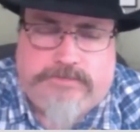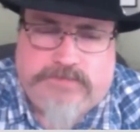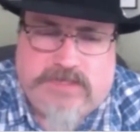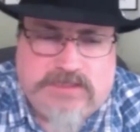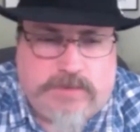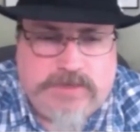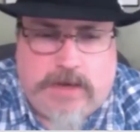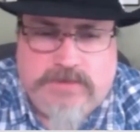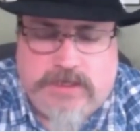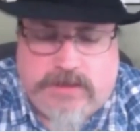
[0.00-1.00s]
sometimes
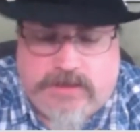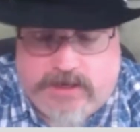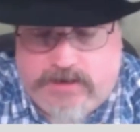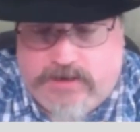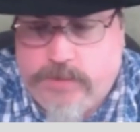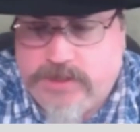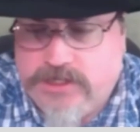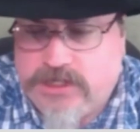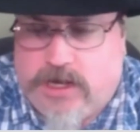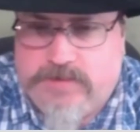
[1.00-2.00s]
it it opens you
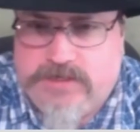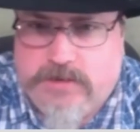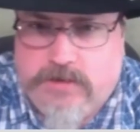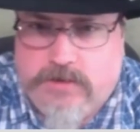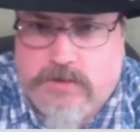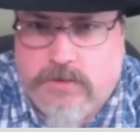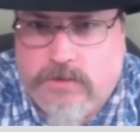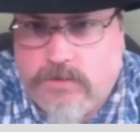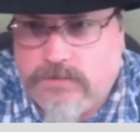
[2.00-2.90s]
up to